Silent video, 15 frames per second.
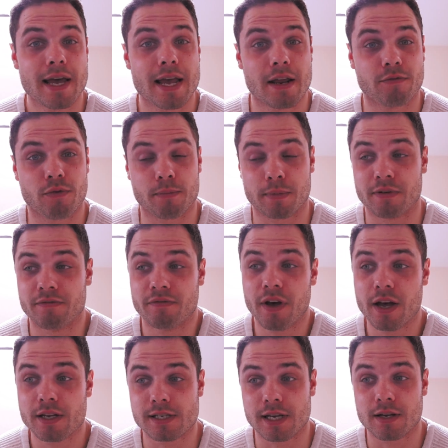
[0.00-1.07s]
it from
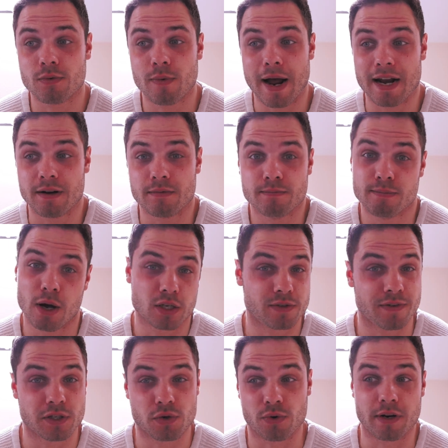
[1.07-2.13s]
converting when most
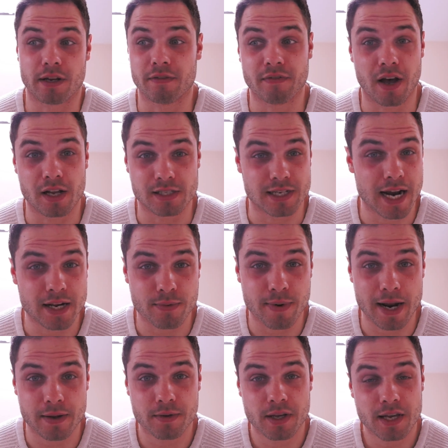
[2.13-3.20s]
of it's already converted
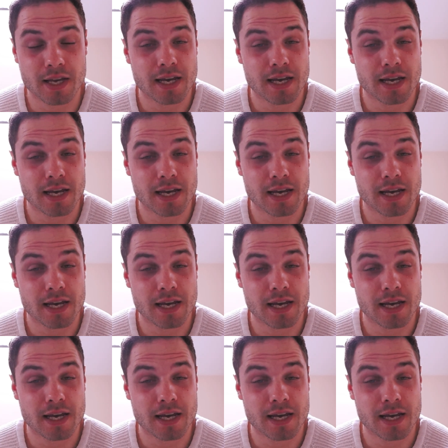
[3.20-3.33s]
anyway.